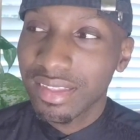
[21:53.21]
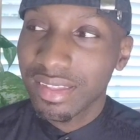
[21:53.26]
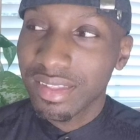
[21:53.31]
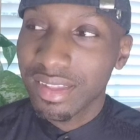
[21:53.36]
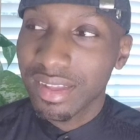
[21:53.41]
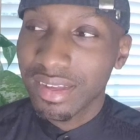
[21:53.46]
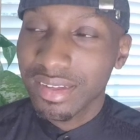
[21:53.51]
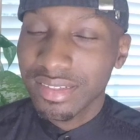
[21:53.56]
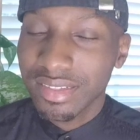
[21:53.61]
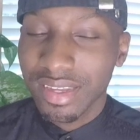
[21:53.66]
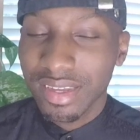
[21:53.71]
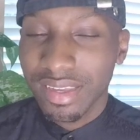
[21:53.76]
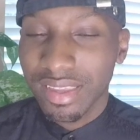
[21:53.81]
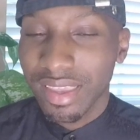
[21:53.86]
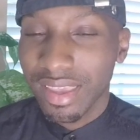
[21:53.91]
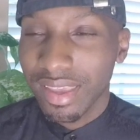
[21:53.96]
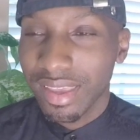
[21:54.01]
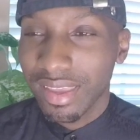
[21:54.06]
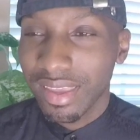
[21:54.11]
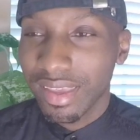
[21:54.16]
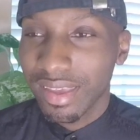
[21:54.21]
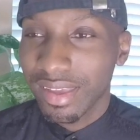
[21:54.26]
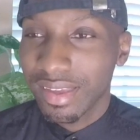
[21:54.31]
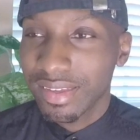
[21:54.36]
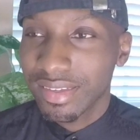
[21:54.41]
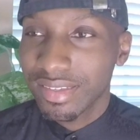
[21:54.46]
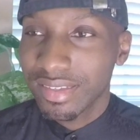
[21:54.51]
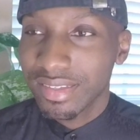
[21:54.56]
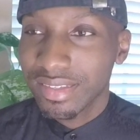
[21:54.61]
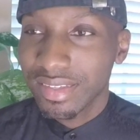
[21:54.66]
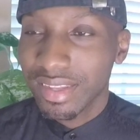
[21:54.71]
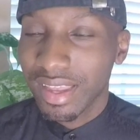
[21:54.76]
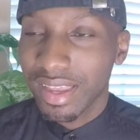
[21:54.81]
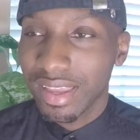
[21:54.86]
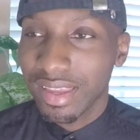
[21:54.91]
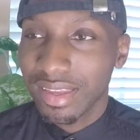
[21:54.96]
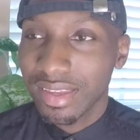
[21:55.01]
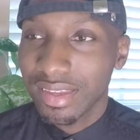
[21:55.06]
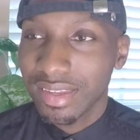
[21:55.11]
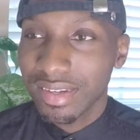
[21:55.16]
I was like, yeah, yeah. She's
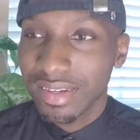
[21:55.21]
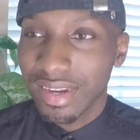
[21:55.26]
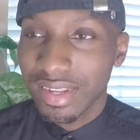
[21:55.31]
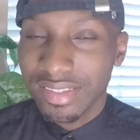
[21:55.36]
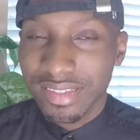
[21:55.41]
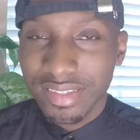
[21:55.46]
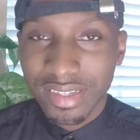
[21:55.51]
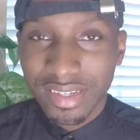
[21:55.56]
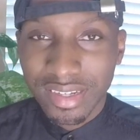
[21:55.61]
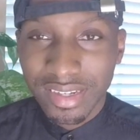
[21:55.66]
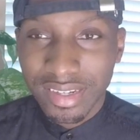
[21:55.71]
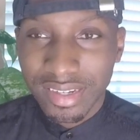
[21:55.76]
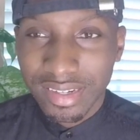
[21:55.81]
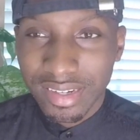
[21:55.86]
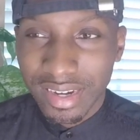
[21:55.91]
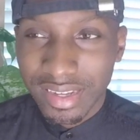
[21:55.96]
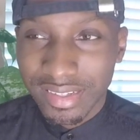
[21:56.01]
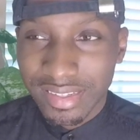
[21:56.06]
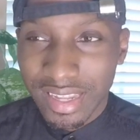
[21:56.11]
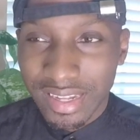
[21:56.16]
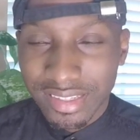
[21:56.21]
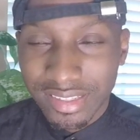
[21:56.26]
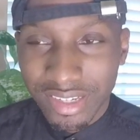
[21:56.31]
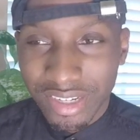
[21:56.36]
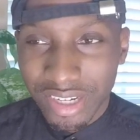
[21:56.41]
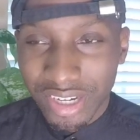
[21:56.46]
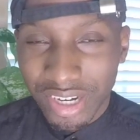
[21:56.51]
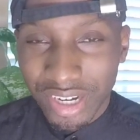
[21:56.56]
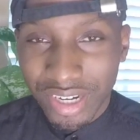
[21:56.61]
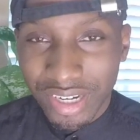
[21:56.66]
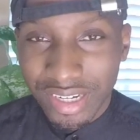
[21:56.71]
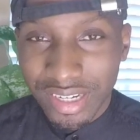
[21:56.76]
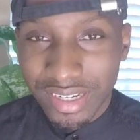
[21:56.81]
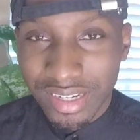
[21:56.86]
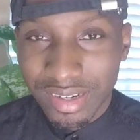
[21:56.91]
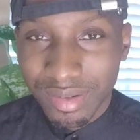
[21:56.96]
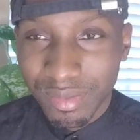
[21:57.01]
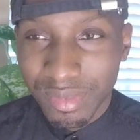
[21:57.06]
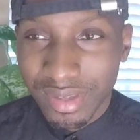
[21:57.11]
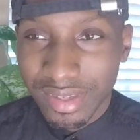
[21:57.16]
like, that chick, is that your
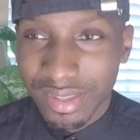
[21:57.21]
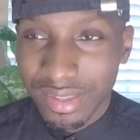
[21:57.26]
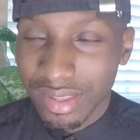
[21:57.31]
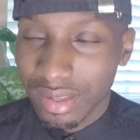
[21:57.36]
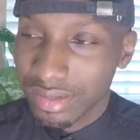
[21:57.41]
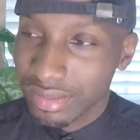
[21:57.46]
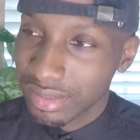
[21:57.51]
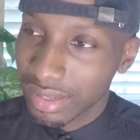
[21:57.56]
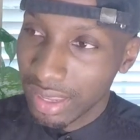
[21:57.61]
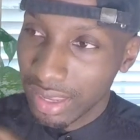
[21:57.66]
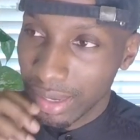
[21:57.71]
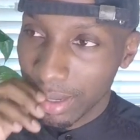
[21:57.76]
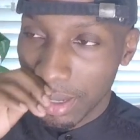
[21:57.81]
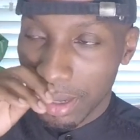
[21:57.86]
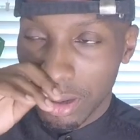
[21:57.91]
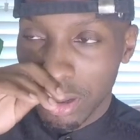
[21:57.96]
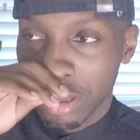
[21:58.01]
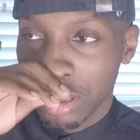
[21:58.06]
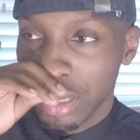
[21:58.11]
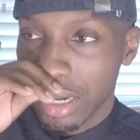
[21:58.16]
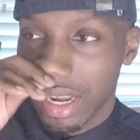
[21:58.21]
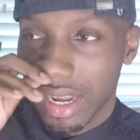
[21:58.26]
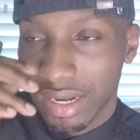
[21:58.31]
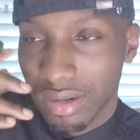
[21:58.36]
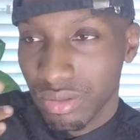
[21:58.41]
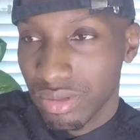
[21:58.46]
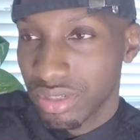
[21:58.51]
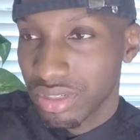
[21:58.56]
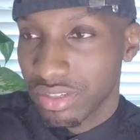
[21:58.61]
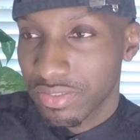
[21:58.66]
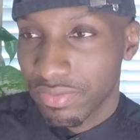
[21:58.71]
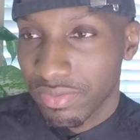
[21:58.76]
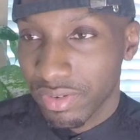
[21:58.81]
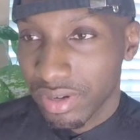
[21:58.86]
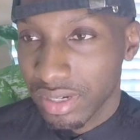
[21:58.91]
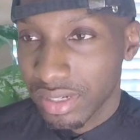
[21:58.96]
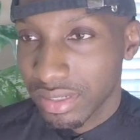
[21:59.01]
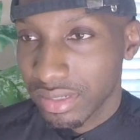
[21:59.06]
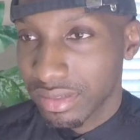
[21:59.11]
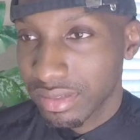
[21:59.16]
girl? I mean, I was like, oh, nah, we're just
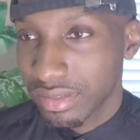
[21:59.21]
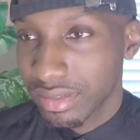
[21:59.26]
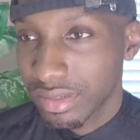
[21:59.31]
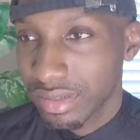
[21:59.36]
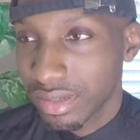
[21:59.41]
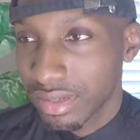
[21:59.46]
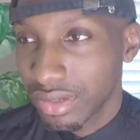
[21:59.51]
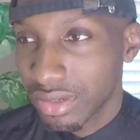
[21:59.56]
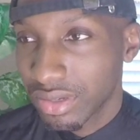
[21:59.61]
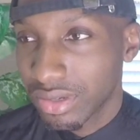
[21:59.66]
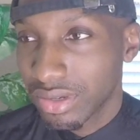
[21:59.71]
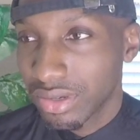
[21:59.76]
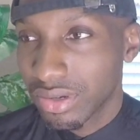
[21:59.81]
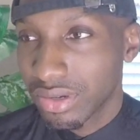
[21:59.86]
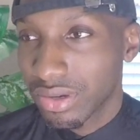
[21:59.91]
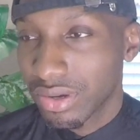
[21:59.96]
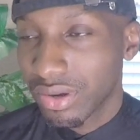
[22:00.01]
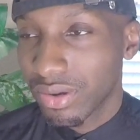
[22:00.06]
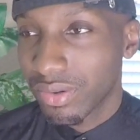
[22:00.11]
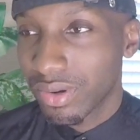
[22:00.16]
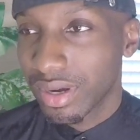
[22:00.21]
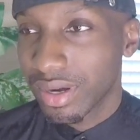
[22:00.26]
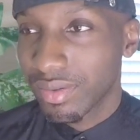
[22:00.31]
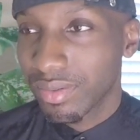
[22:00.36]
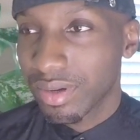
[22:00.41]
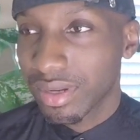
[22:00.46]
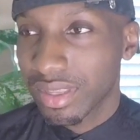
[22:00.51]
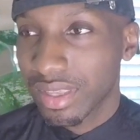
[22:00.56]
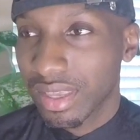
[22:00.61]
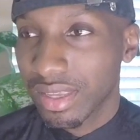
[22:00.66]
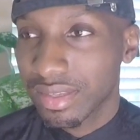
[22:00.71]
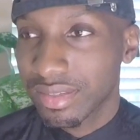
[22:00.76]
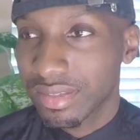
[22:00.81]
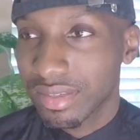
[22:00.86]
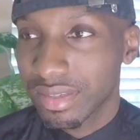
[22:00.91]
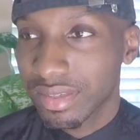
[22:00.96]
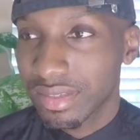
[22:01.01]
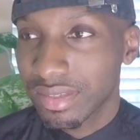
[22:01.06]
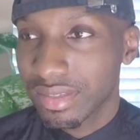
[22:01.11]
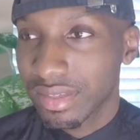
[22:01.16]
friends, or whatever the case
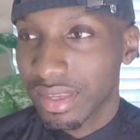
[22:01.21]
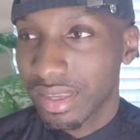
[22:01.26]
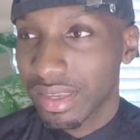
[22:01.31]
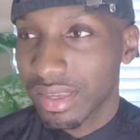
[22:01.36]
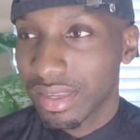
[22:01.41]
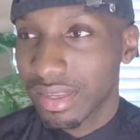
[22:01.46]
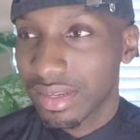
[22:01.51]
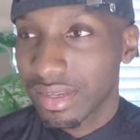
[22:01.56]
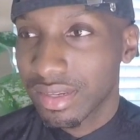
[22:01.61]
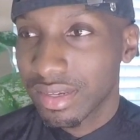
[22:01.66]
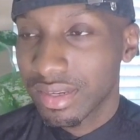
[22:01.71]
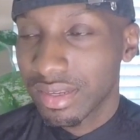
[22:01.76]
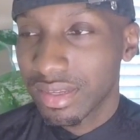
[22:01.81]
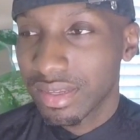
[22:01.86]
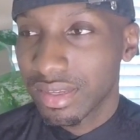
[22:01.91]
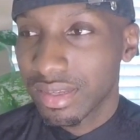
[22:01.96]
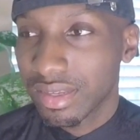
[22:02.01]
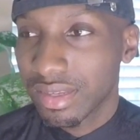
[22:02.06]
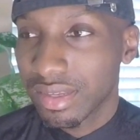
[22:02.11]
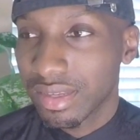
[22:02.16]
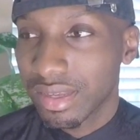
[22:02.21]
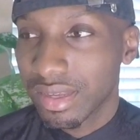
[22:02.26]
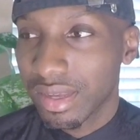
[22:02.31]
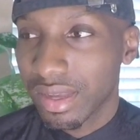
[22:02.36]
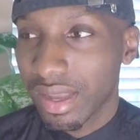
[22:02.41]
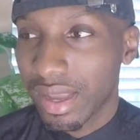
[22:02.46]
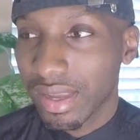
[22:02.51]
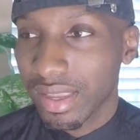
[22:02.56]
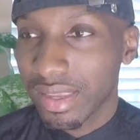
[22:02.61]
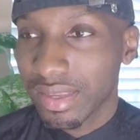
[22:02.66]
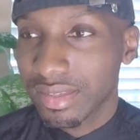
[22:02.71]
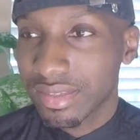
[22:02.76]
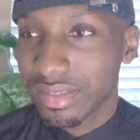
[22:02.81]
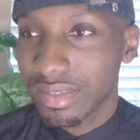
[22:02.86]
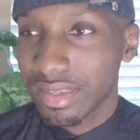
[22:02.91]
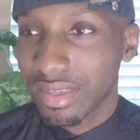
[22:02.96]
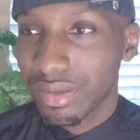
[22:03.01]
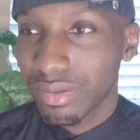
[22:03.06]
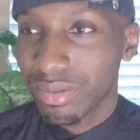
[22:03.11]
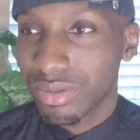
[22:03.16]
is. And I guess
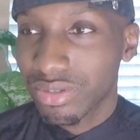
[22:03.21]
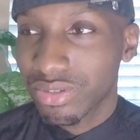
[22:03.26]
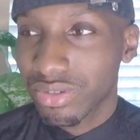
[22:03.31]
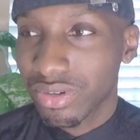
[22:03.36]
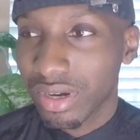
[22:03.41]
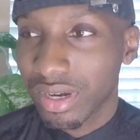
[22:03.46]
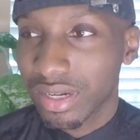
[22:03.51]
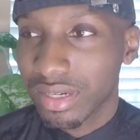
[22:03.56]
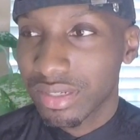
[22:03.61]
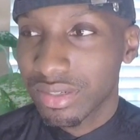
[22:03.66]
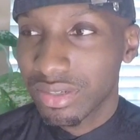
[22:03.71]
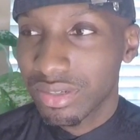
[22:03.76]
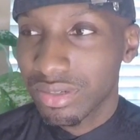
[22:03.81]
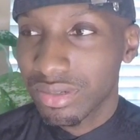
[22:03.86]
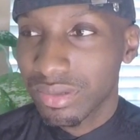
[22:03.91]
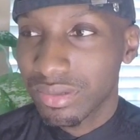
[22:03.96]
he was trying to